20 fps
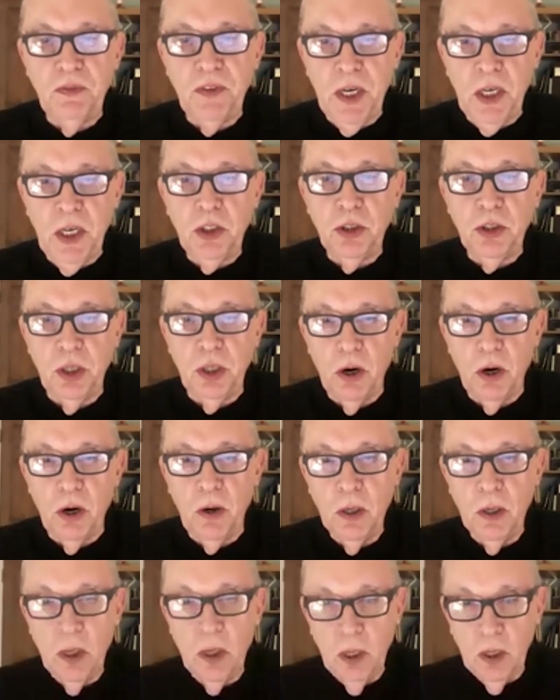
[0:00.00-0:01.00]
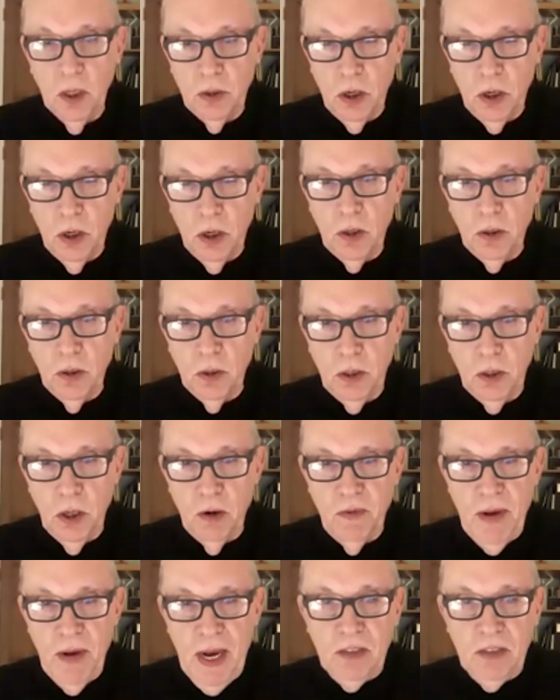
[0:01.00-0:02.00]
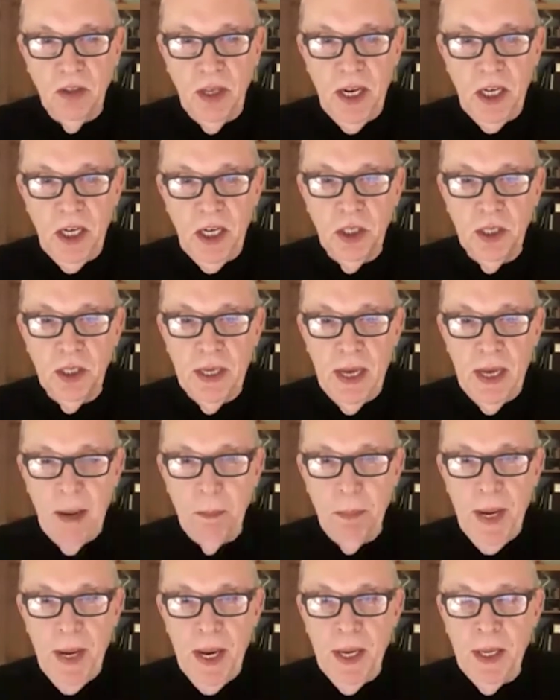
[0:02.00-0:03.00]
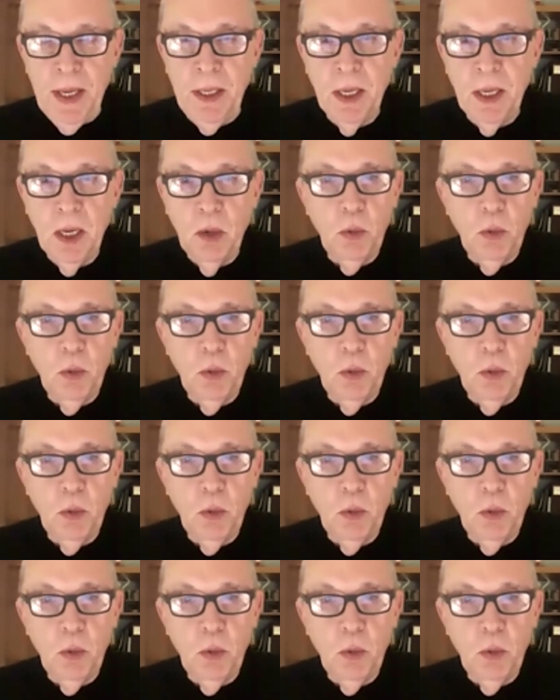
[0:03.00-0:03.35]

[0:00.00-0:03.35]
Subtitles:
finish their vaccination campaign.